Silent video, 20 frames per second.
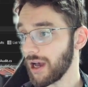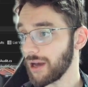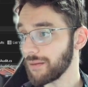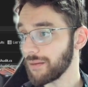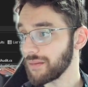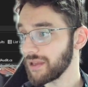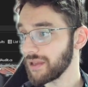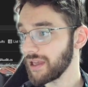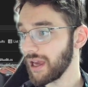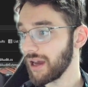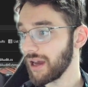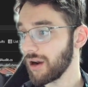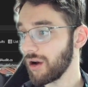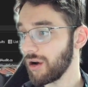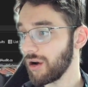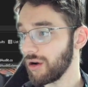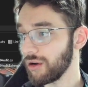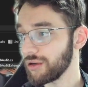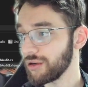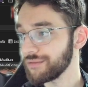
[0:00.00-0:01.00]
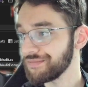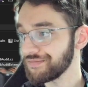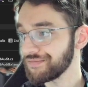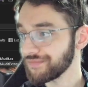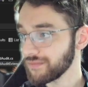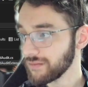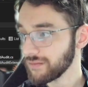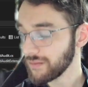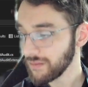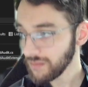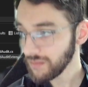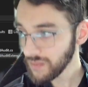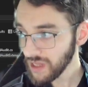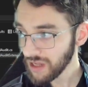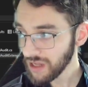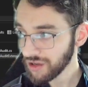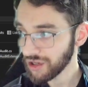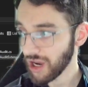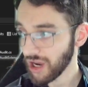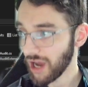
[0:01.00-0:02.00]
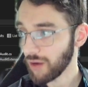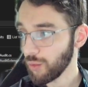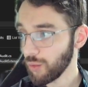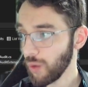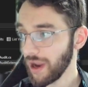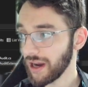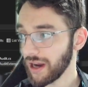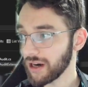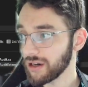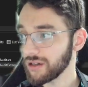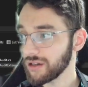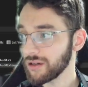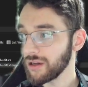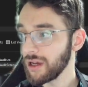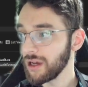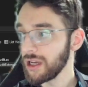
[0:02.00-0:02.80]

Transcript: get all dot where.